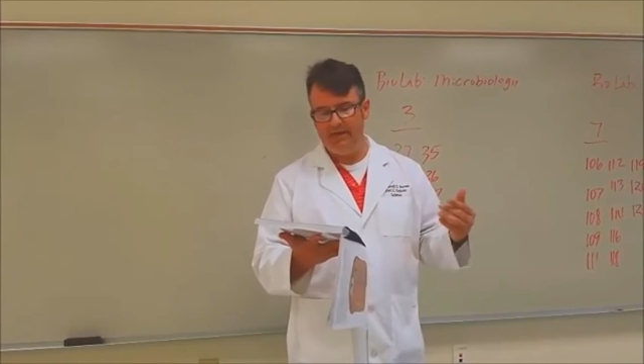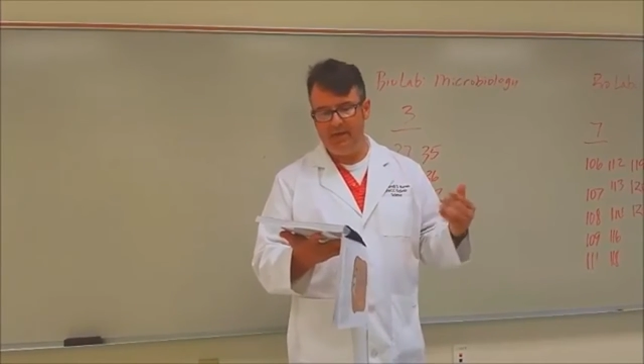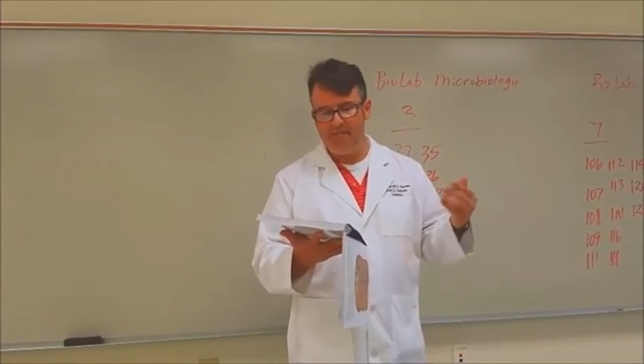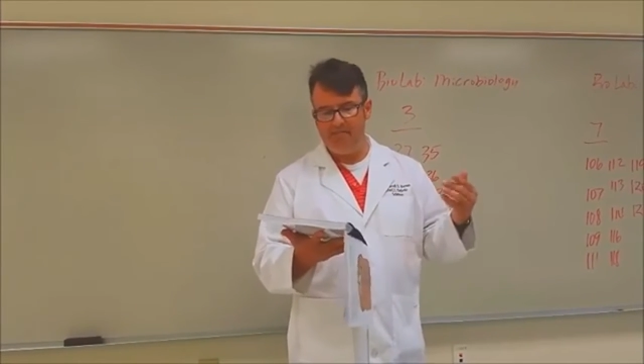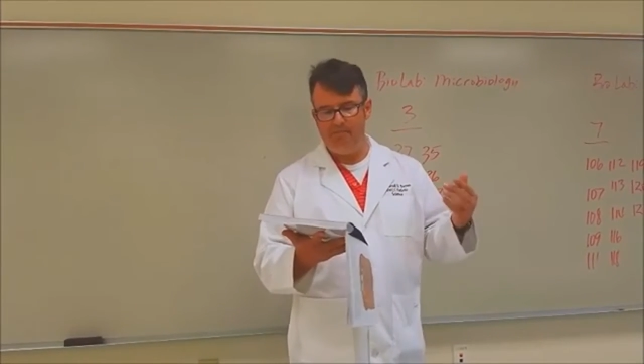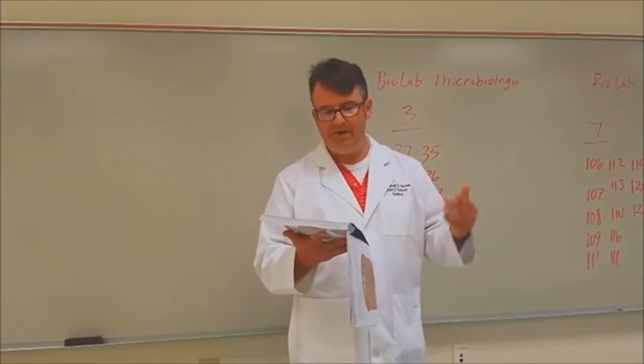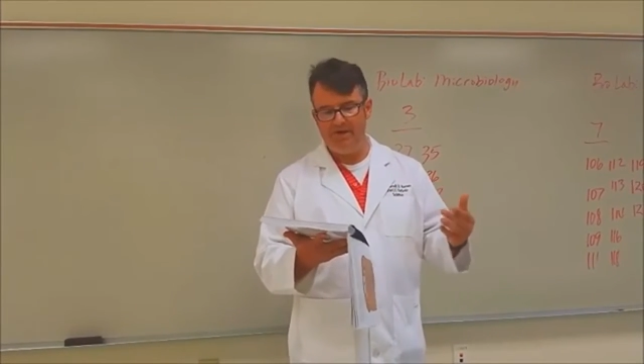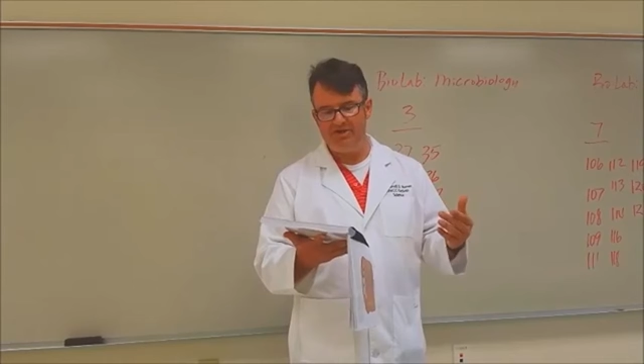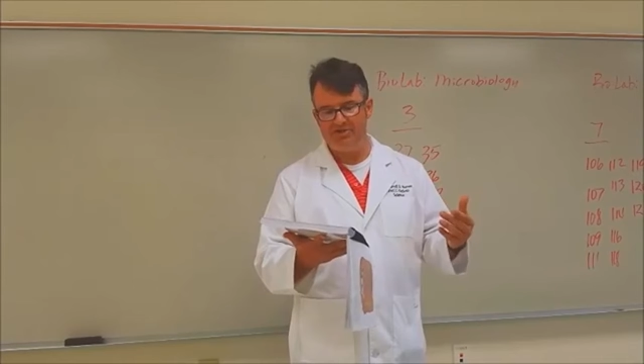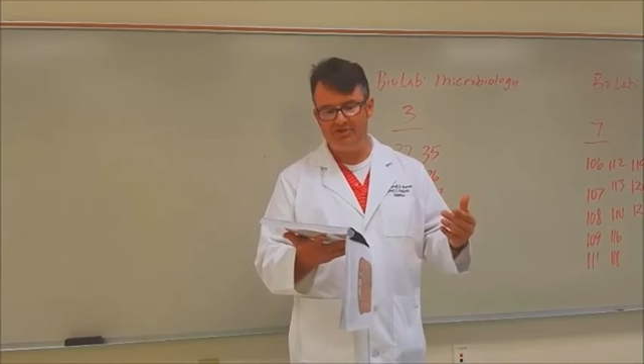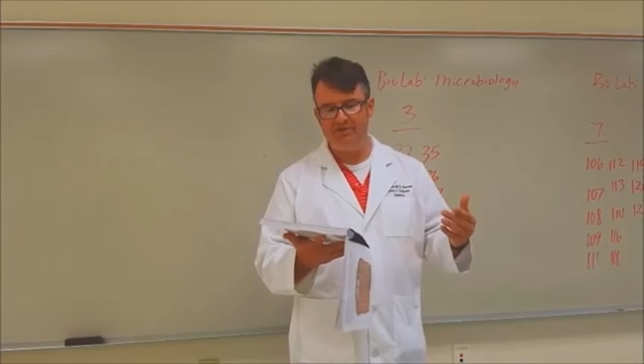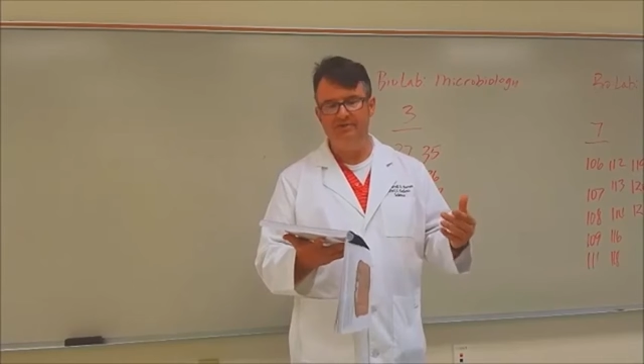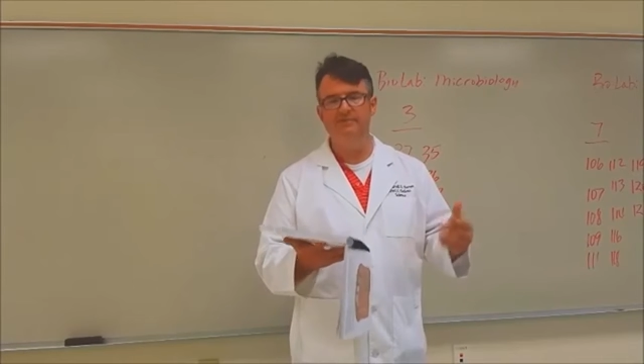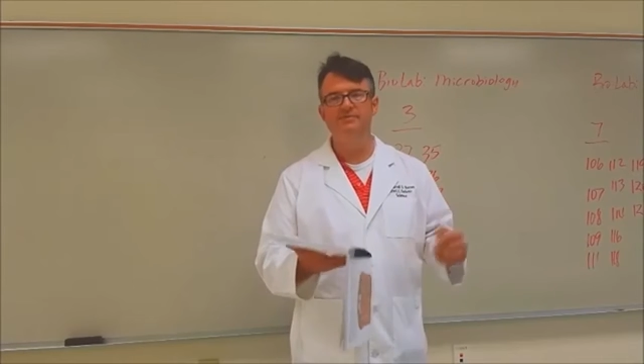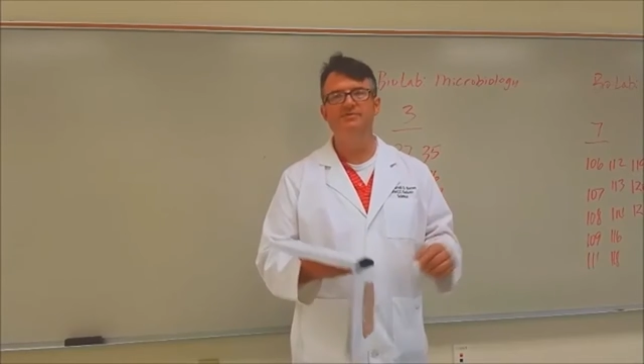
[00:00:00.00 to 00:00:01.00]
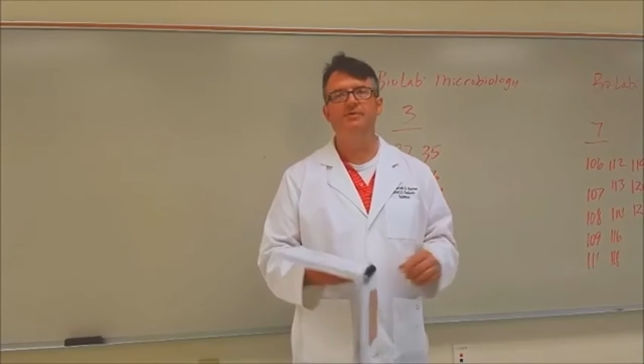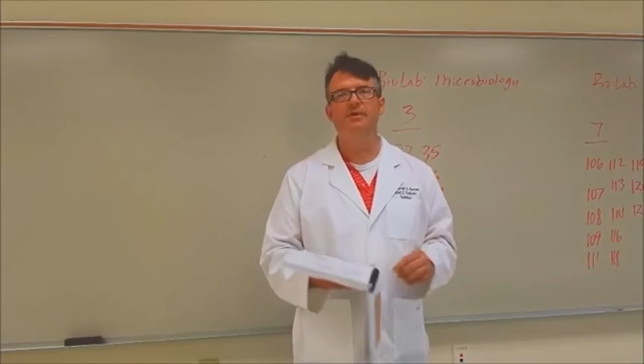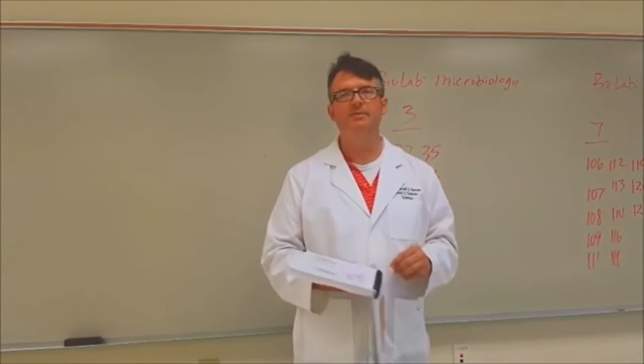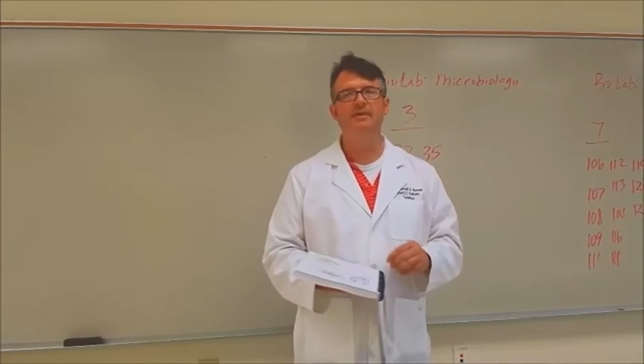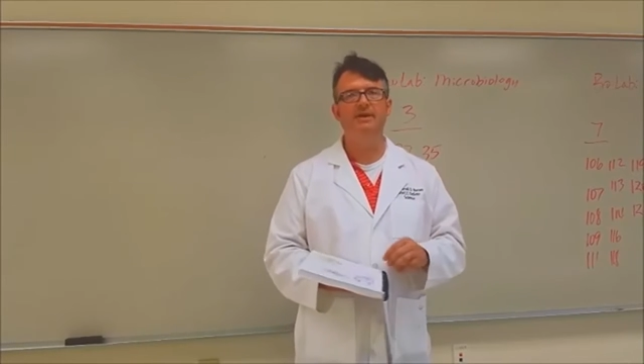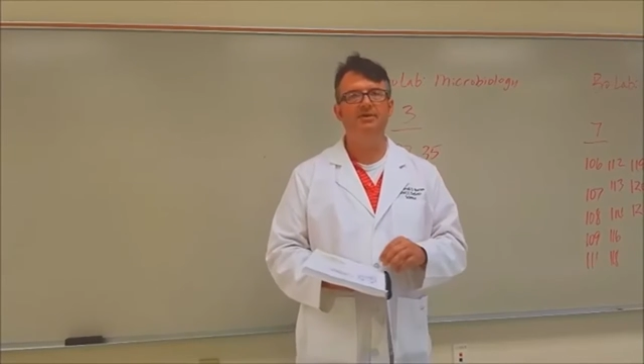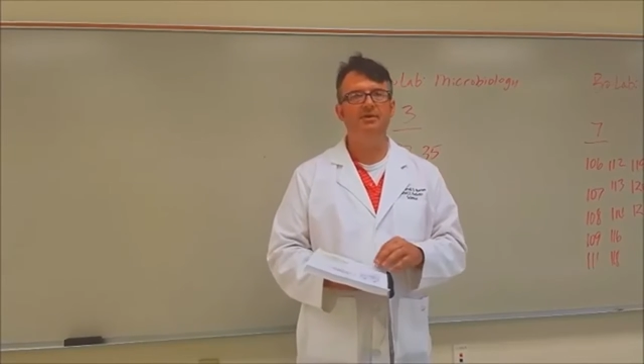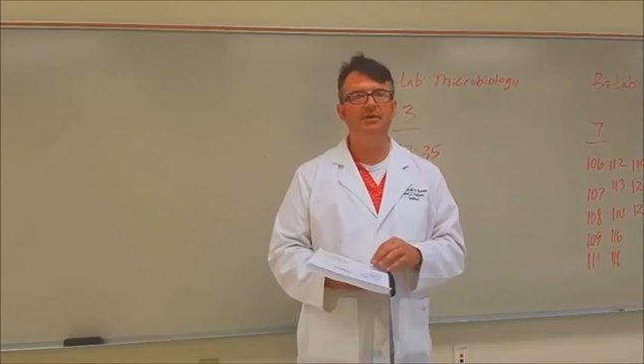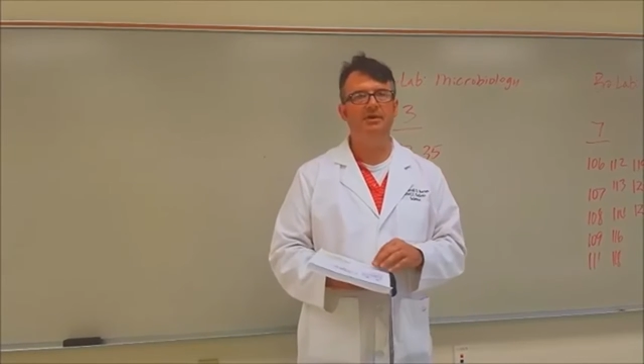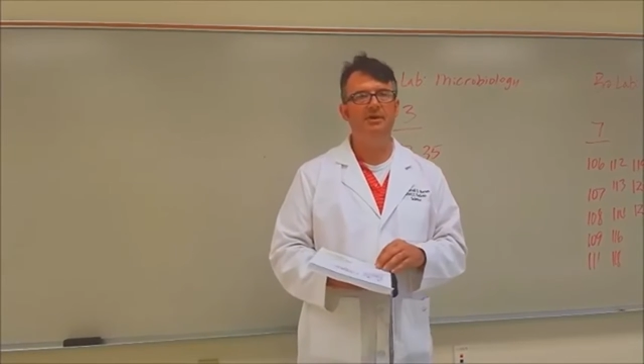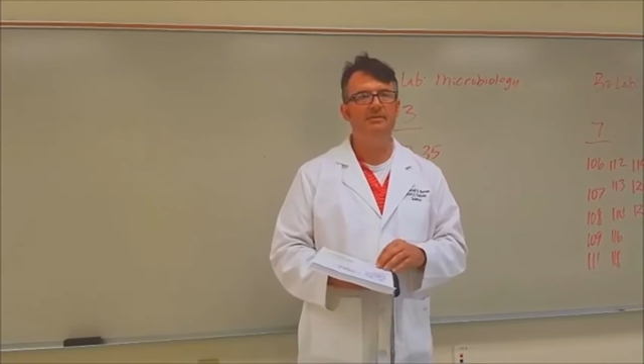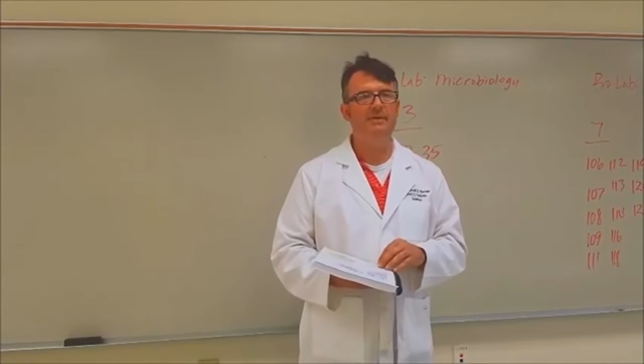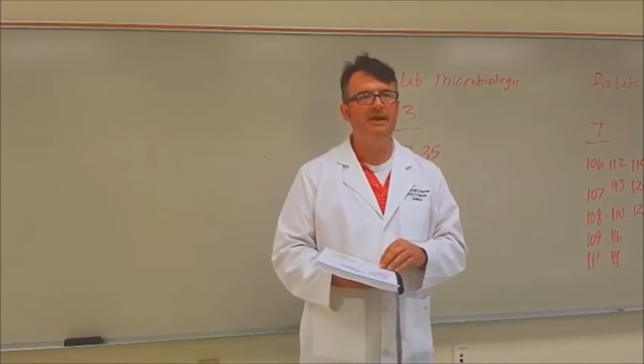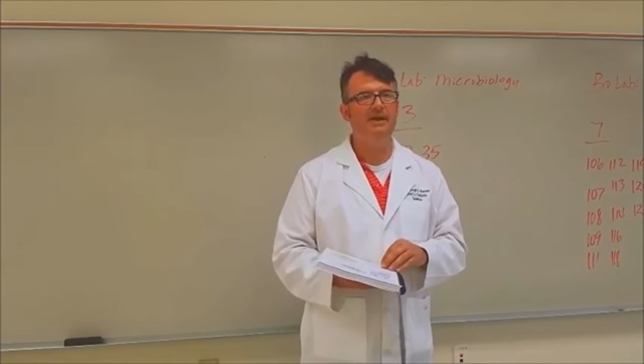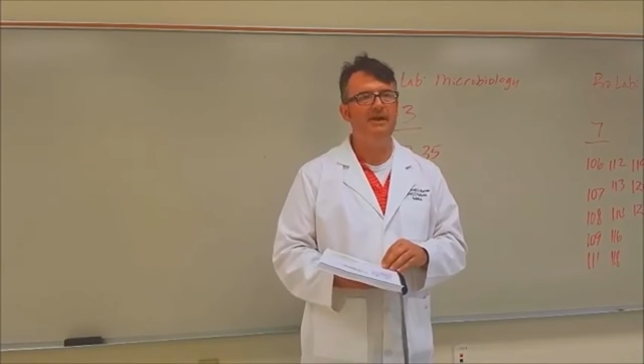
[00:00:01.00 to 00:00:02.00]
mushrooms. What am I talking
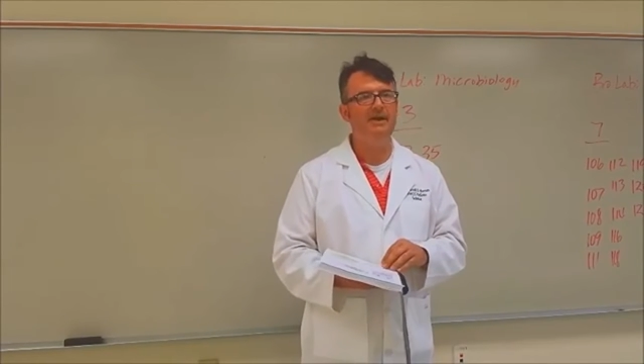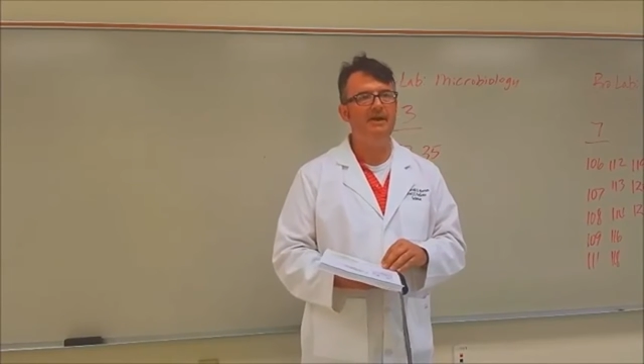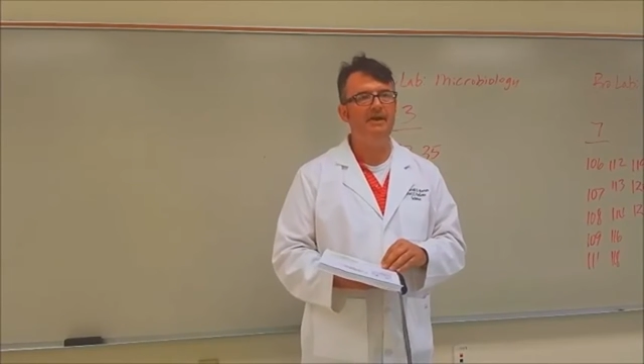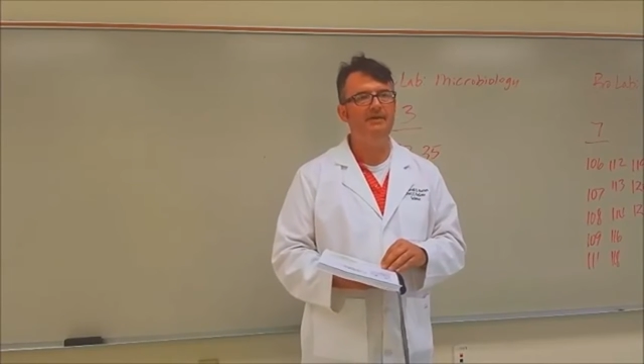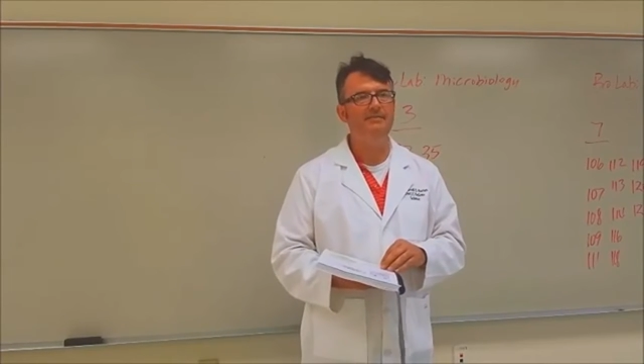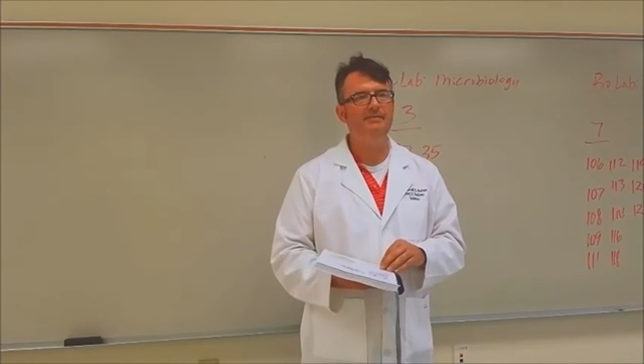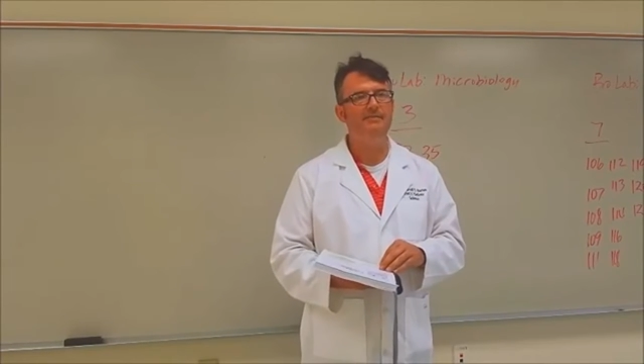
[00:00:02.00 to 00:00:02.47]
about now?